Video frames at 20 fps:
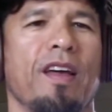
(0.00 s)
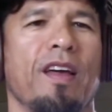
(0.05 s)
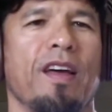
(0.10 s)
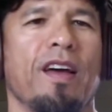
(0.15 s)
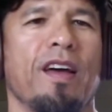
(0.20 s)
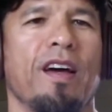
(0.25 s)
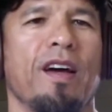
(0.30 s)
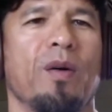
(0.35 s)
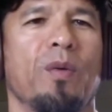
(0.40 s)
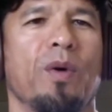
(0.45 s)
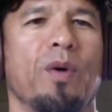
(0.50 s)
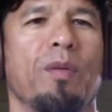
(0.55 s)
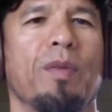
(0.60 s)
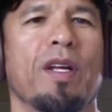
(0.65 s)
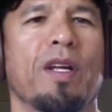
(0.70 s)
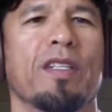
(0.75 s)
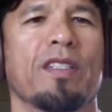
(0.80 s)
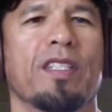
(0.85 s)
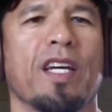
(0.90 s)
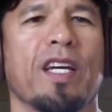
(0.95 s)
And what
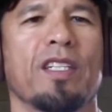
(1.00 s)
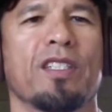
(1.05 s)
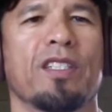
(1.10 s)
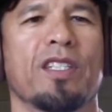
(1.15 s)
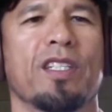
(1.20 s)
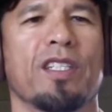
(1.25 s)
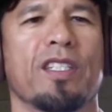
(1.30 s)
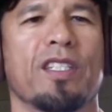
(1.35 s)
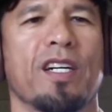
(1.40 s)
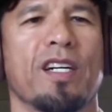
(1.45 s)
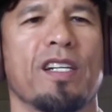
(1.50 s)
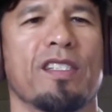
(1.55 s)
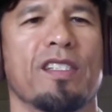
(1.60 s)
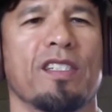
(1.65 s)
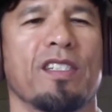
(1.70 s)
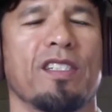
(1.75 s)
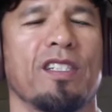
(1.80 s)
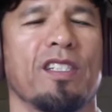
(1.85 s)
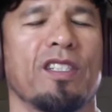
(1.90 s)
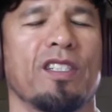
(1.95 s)
meditation does
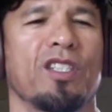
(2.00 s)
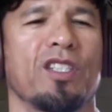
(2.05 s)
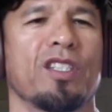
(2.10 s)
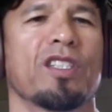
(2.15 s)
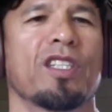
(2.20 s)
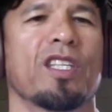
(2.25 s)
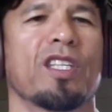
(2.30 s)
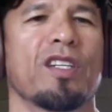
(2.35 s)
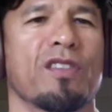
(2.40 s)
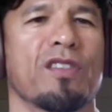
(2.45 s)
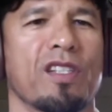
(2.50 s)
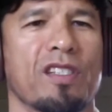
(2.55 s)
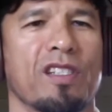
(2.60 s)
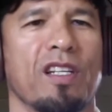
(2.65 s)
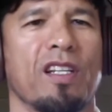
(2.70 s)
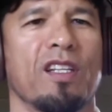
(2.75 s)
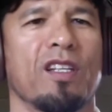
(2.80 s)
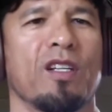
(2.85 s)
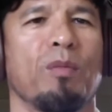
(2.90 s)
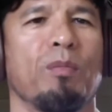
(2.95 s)
is it just gives us a
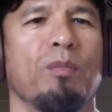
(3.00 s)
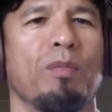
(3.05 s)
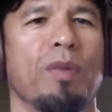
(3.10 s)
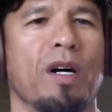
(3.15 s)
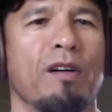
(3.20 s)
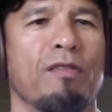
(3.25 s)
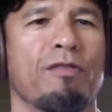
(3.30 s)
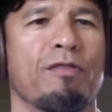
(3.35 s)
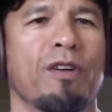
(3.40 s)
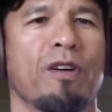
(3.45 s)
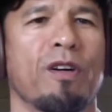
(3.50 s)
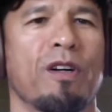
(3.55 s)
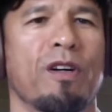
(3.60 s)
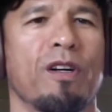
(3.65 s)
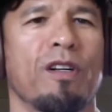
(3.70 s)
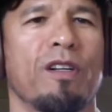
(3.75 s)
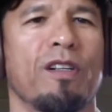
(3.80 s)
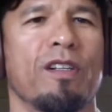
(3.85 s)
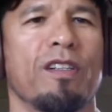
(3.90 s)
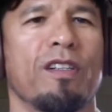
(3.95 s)
little buffer,
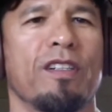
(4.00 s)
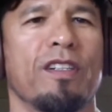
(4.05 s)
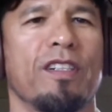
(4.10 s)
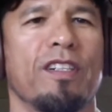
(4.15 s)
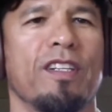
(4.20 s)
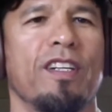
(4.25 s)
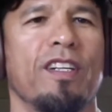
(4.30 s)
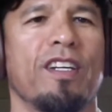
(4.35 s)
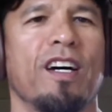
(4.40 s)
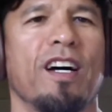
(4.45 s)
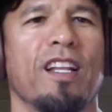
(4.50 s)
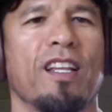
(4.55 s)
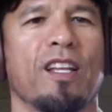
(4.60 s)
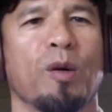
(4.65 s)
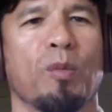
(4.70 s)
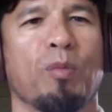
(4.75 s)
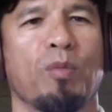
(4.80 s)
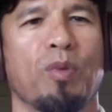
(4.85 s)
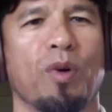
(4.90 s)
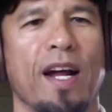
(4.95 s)
a little
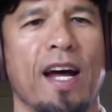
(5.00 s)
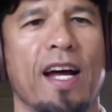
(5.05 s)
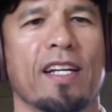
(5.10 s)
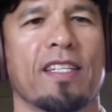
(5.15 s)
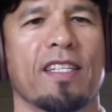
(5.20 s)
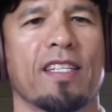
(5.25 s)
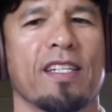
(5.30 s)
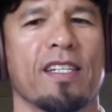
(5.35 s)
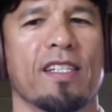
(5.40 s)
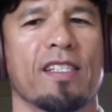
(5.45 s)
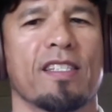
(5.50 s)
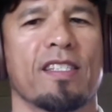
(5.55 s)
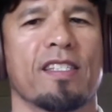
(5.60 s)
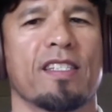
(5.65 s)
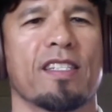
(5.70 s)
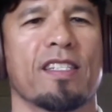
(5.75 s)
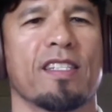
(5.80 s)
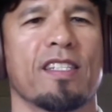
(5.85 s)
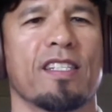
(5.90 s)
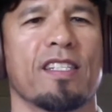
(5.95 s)
practice
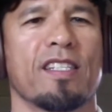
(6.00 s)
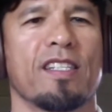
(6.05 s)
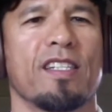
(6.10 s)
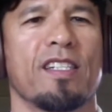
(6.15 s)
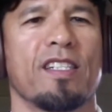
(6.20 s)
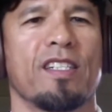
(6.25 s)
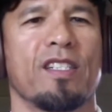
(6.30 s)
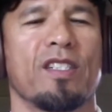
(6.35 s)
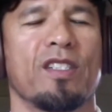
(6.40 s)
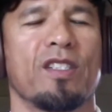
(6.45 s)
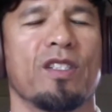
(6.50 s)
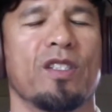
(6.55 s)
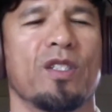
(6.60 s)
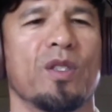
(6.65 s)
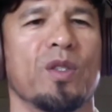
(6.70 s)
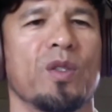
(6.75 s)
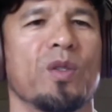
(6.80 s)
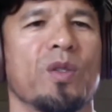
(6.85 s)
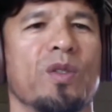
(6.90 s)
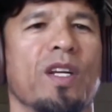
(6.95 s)

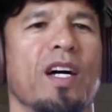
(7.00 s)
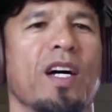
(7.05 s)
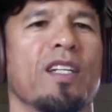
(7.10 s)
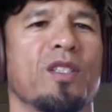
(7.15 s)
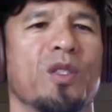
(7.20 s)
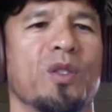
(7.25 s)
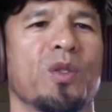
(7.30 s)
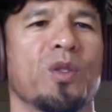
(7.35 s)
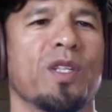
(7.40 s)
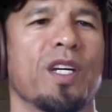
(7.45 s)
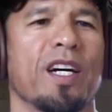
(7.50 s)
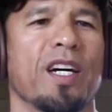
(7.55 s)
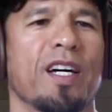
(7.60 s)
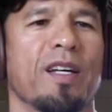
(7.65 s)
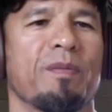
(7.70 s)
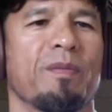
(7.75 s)
to not do that.